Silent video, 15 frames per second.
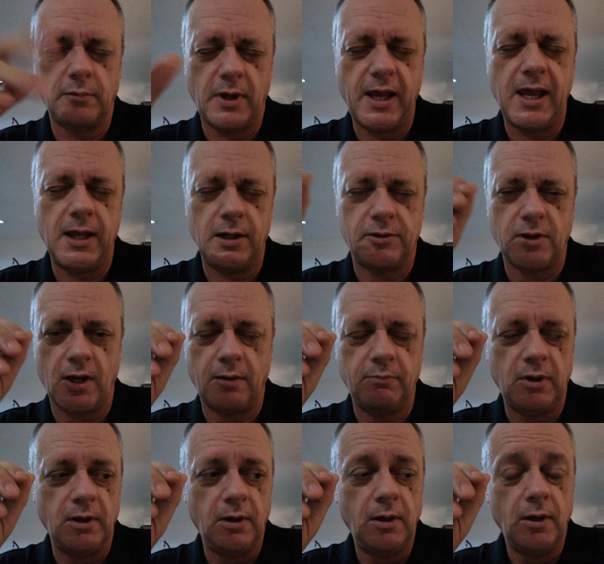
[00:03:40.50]
ahead of time.
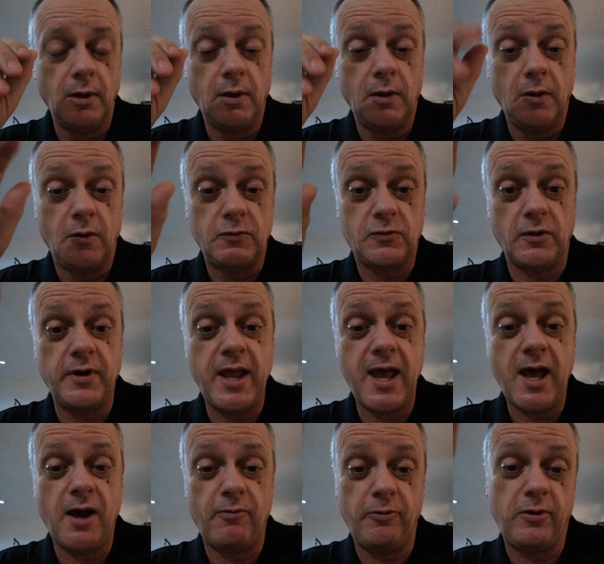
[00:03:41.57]
So
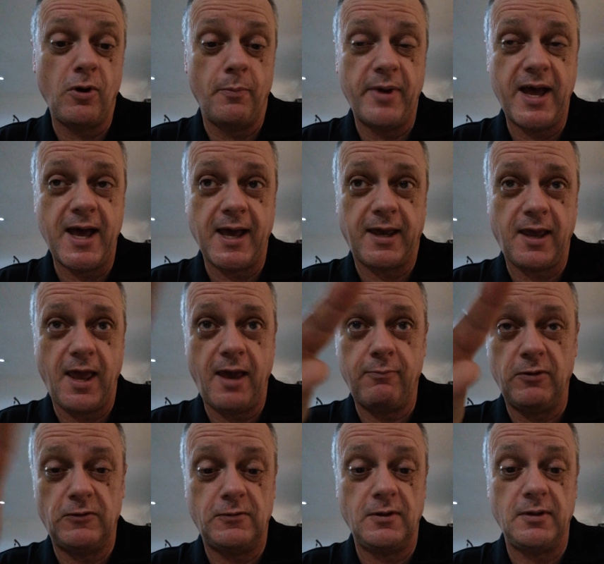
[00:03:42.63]
now we go back
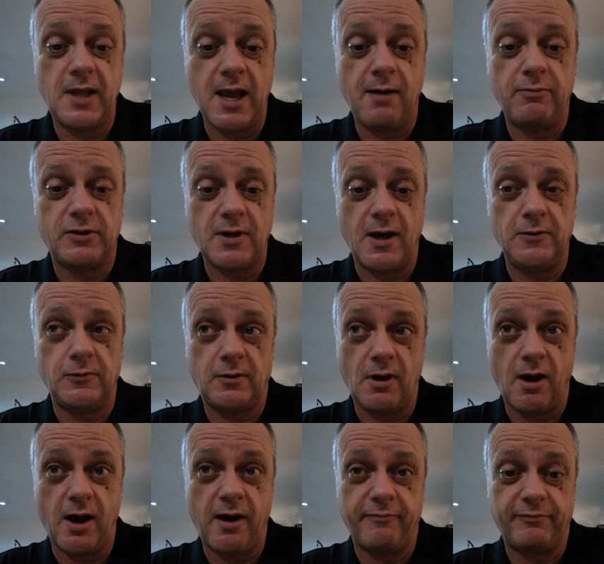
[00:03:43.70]
and we see the advertising
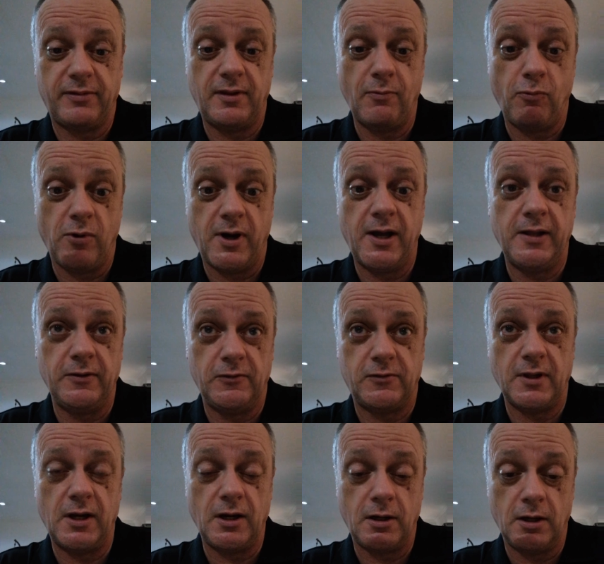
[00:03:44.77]
off the ones
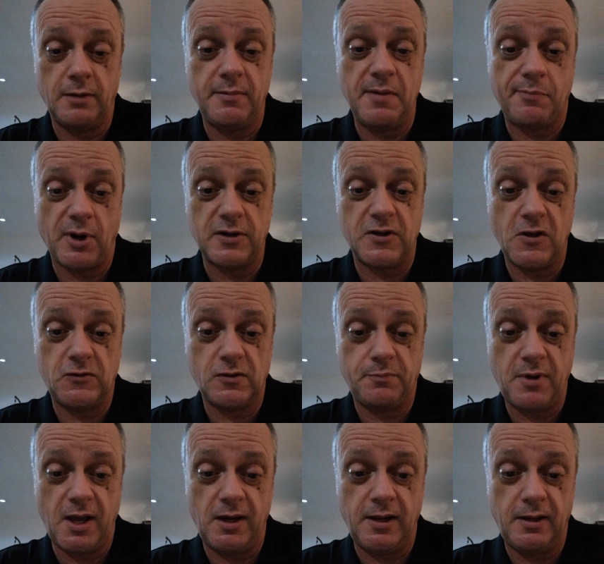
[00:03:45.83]
that are going to be
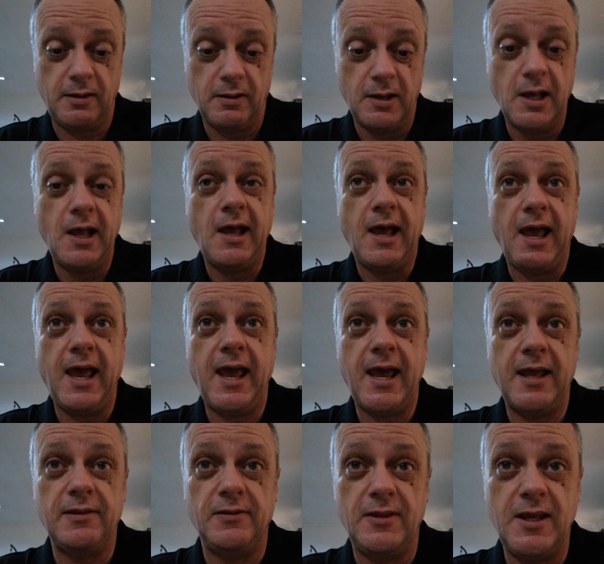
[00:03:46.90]
participating.
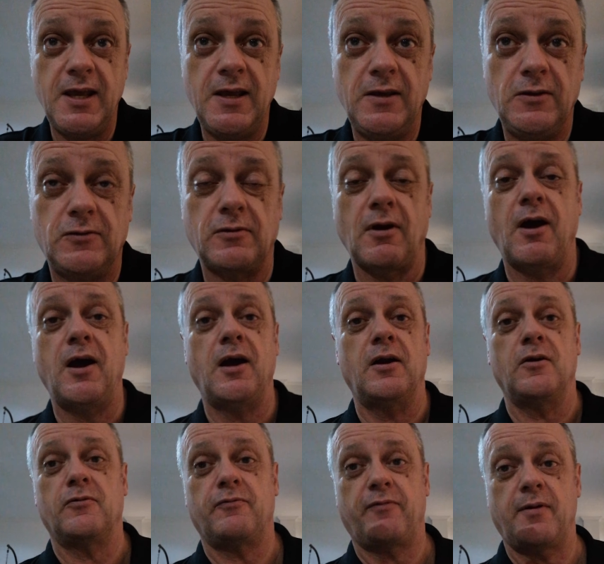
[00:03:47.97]
And these
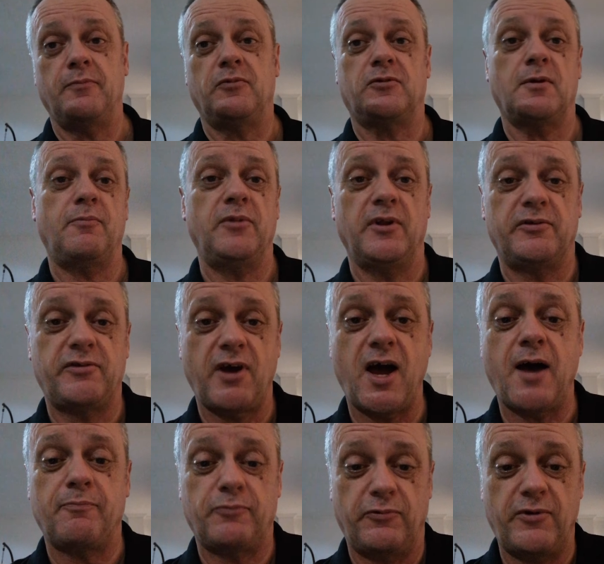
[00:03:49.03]
are from some of the
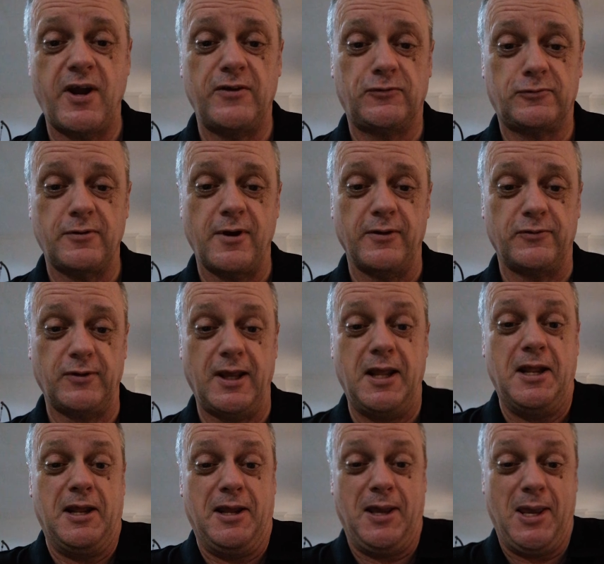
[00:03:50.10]
top restaurants
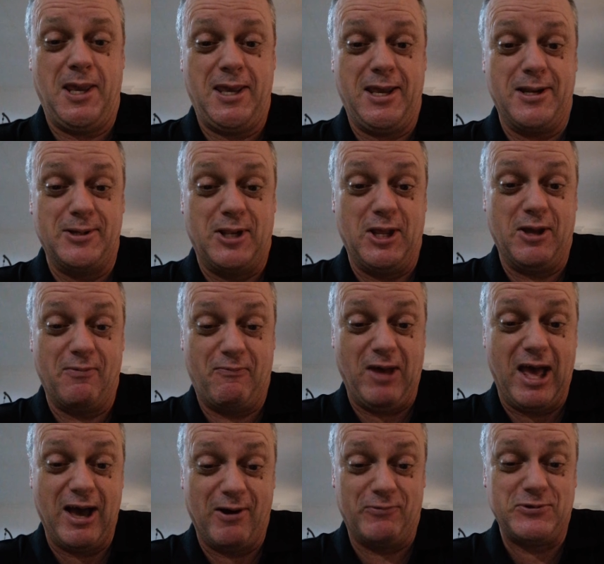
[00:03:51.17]
in
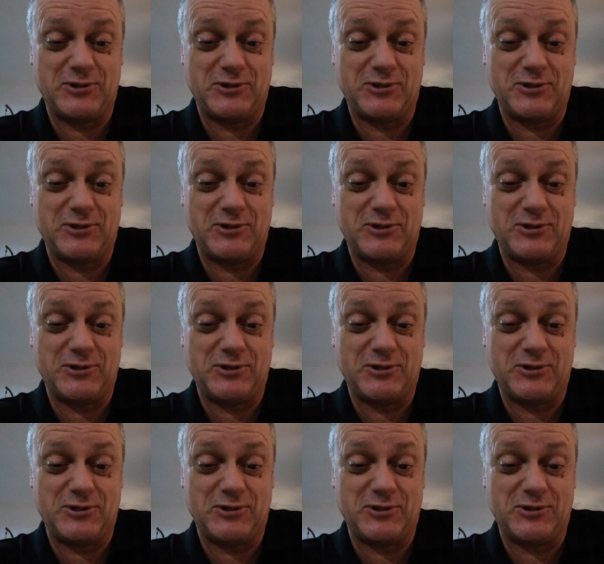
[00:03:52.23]
Davao